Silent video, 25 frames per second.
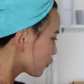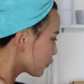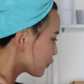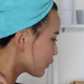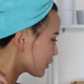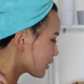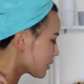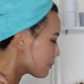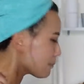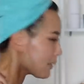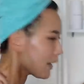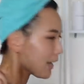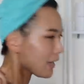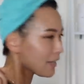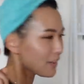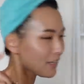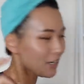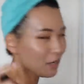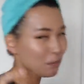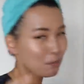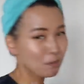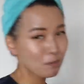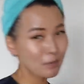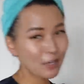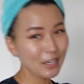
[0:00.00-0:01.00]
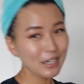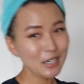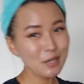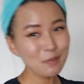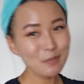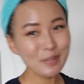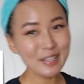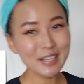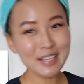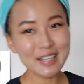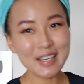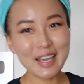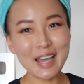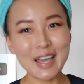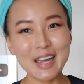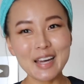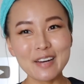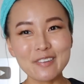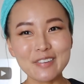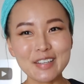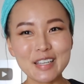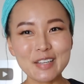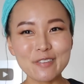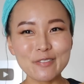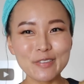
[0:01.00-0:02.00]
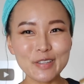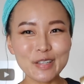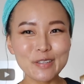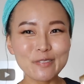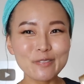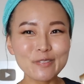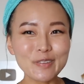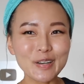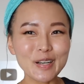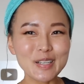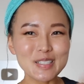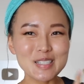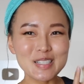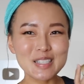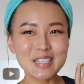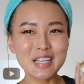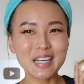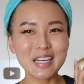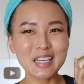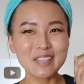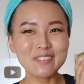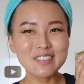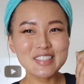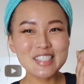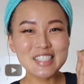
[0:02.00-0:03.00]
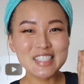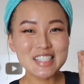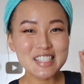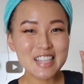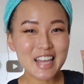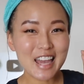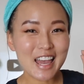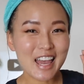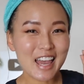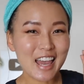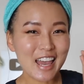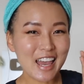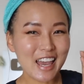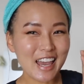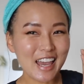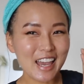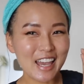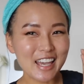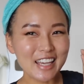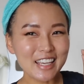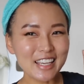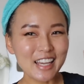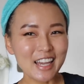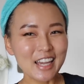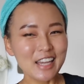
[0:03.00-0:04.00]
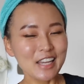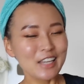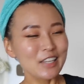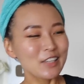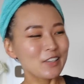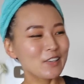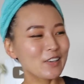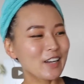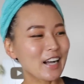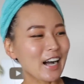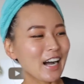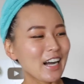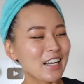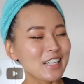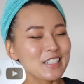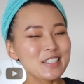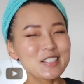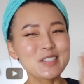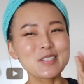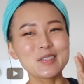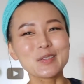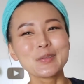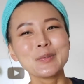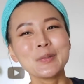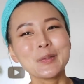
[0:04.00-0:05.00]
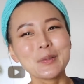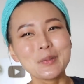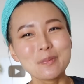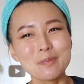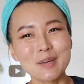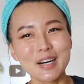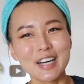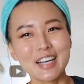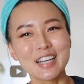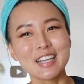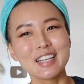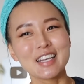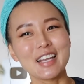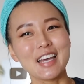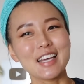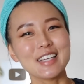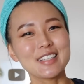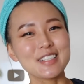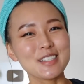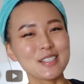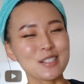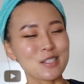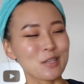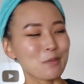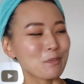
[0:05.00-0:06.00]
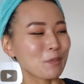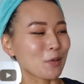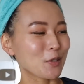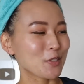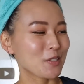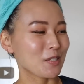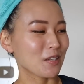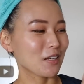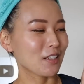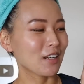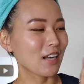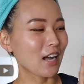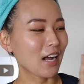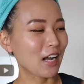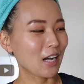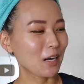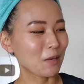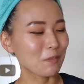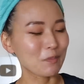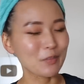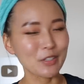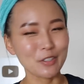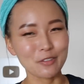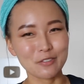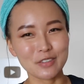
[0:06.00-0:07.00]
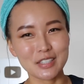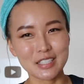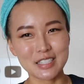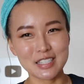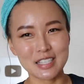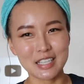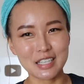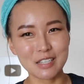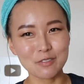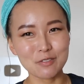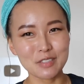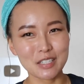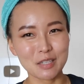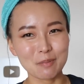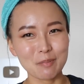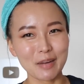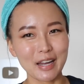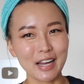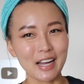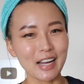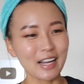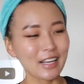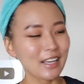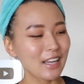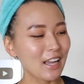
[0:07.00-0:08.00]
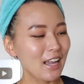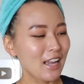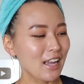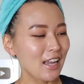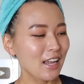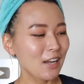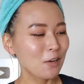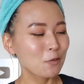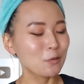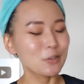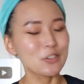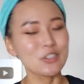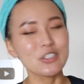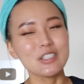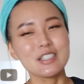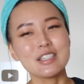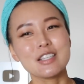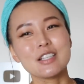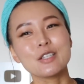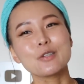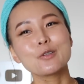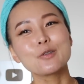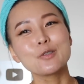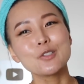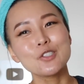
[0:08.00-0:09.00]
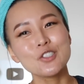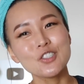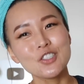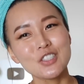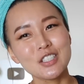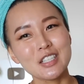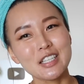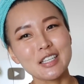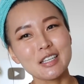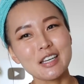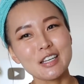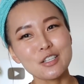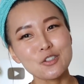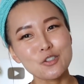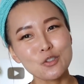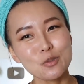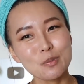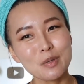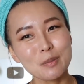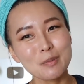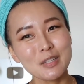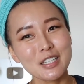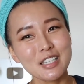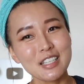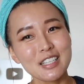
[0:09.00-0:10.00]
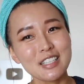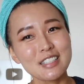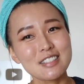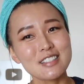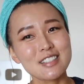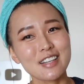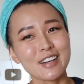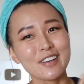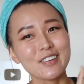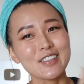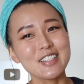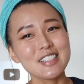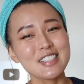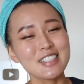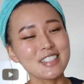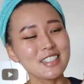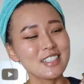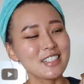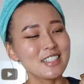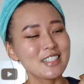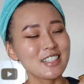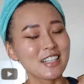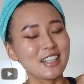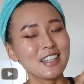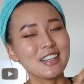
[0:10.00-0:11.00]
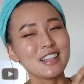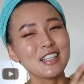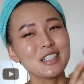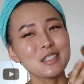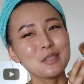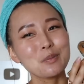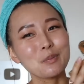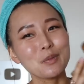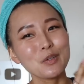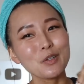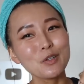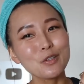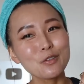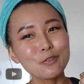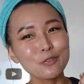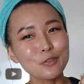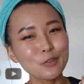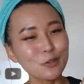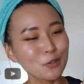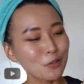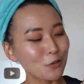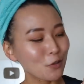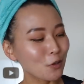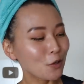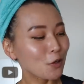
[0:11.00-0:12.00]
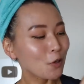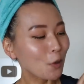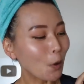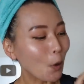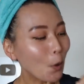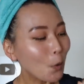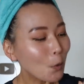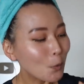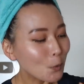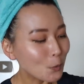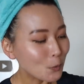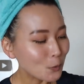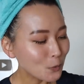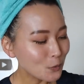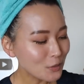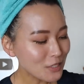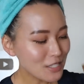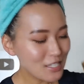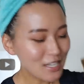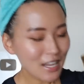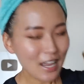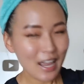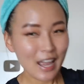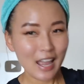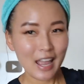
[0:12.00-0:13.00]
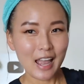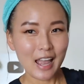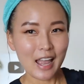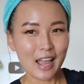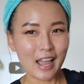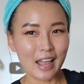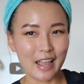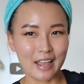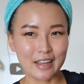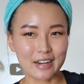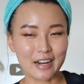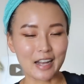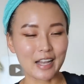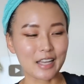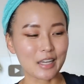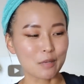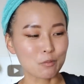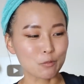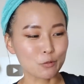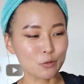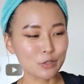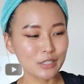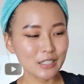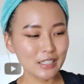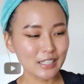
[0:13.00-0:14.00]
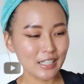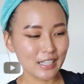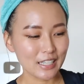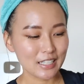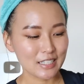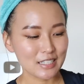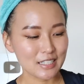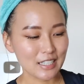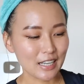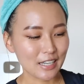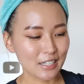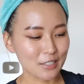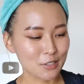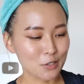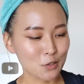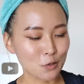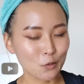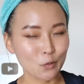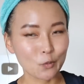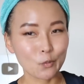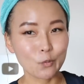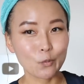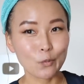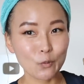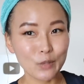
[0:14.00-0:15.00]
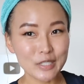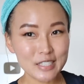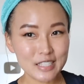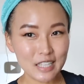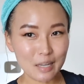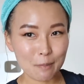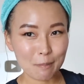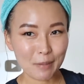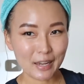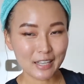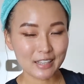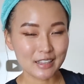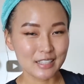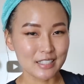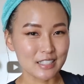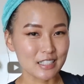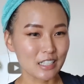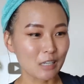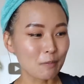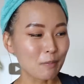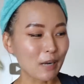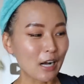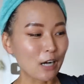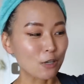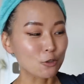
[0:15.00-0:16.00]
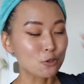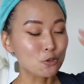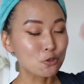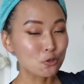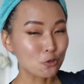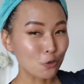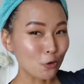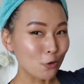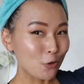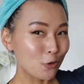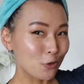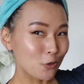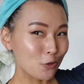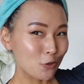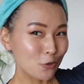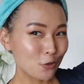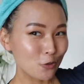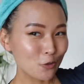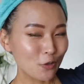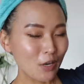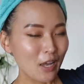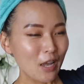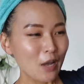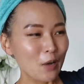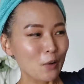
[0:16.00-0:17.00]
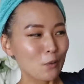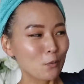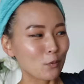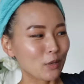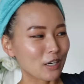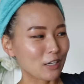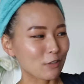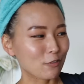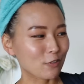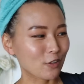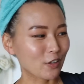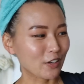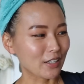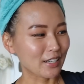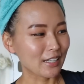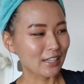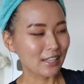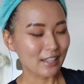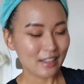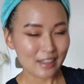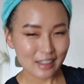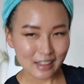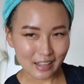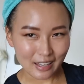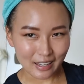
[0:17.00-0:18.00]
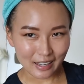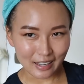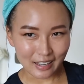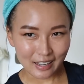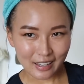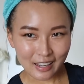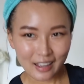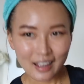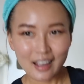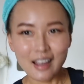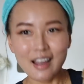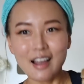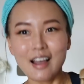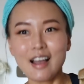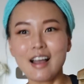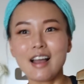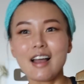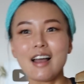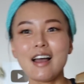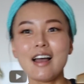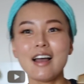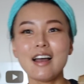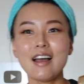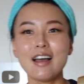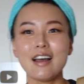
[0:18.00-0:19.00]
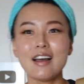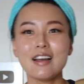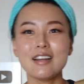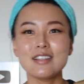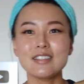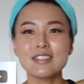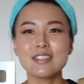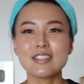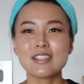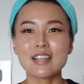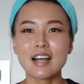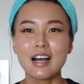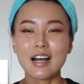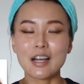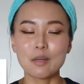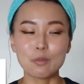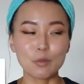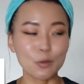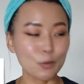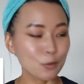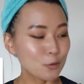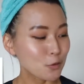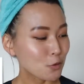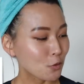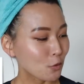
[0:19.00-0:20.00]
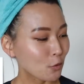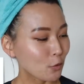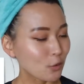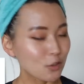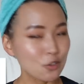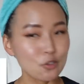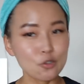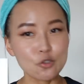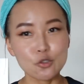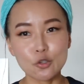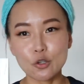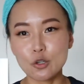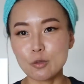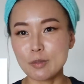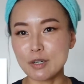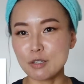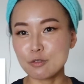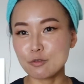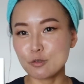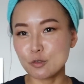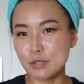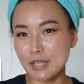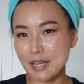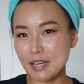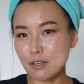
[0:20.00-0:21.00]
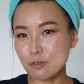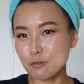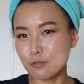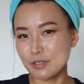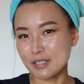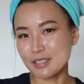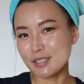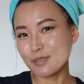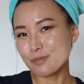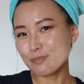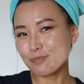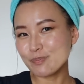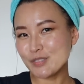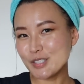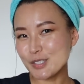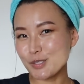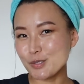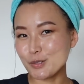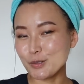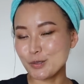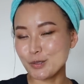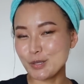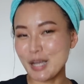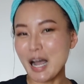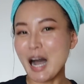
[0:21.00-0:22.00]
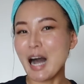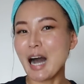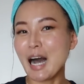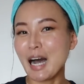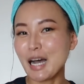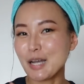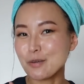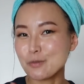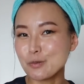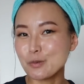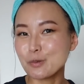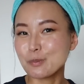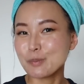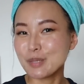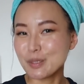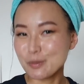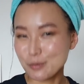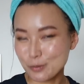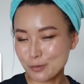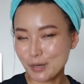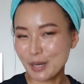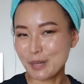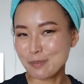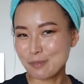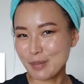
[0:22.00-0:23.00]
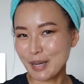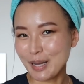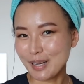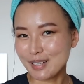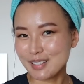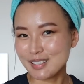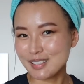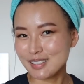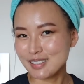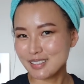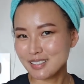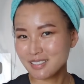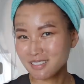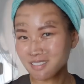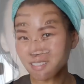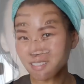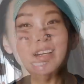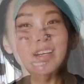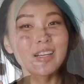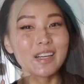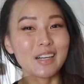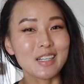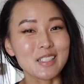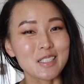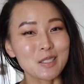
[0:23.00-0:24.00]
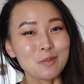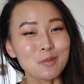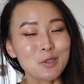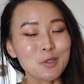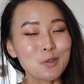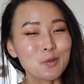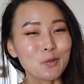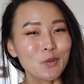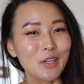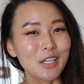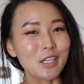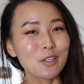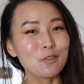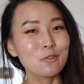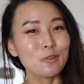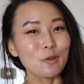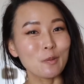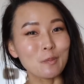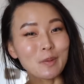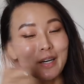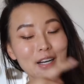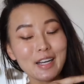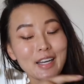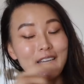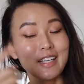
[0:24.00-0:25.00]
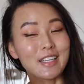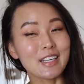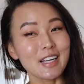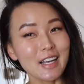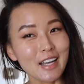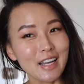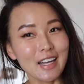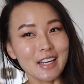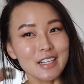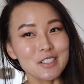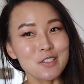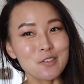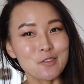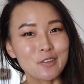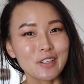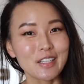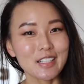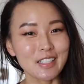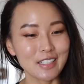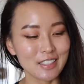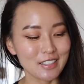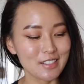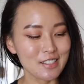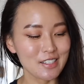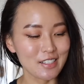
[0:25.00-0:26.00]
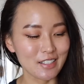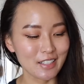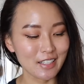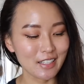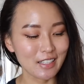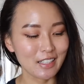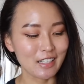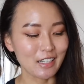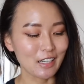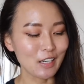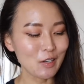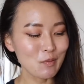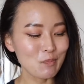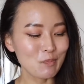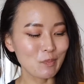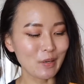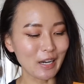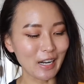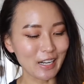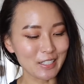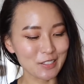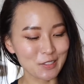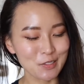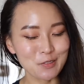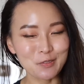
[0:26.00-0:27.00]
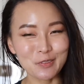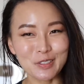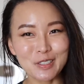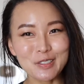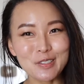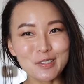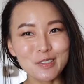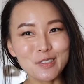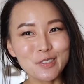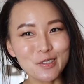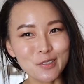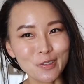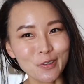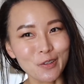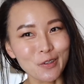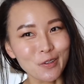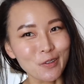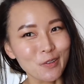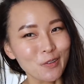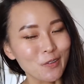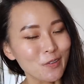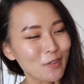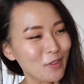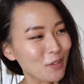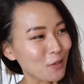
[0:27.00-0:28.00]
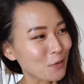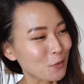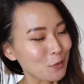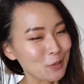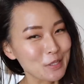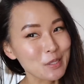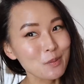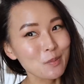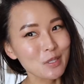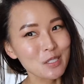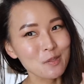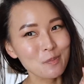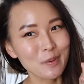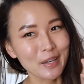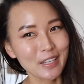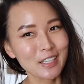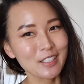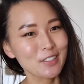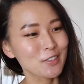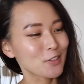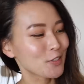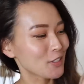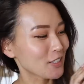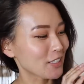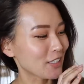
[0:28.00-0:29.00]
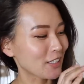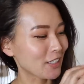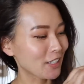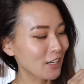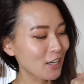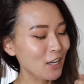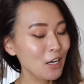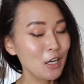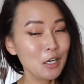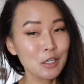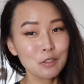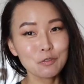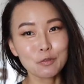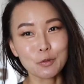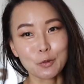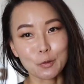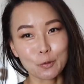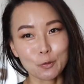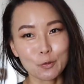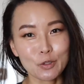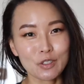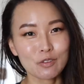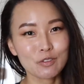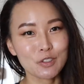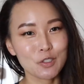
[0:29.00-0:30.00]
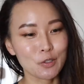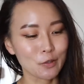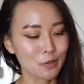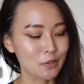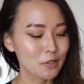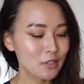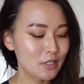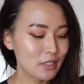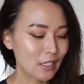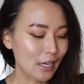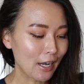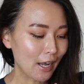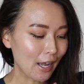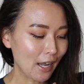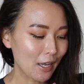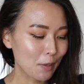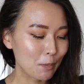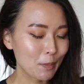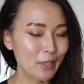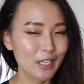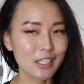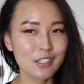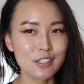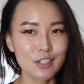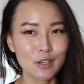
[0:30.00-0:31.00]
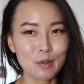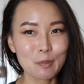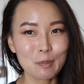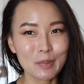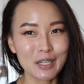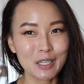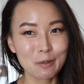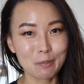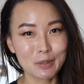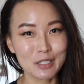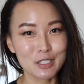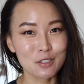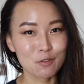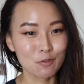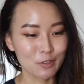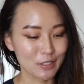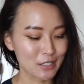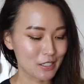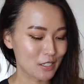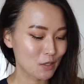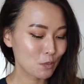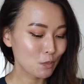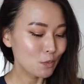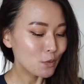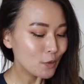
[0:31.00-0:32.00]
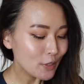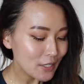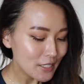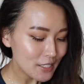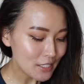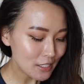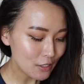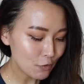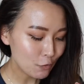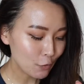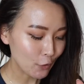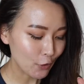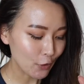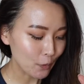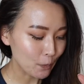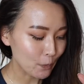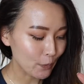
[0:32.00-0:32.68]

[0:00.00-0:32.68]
you the bag that I'm gonna be carrying for the first time today. You guys saw my latest unboxing of this evening bag, which is the Gucci Super Mini Dionysus in this beautiful gold. And I am really excited. So once I pack this up, I'll show you what I've got in there. And I'm also going to show you my full outfit. So I will be right back. Guys, I'm just waiting for my hair straightener to heat up, but I just wanted to show you the Christmas packaging for Louis Vuitton. So I picked up my best friend's present for her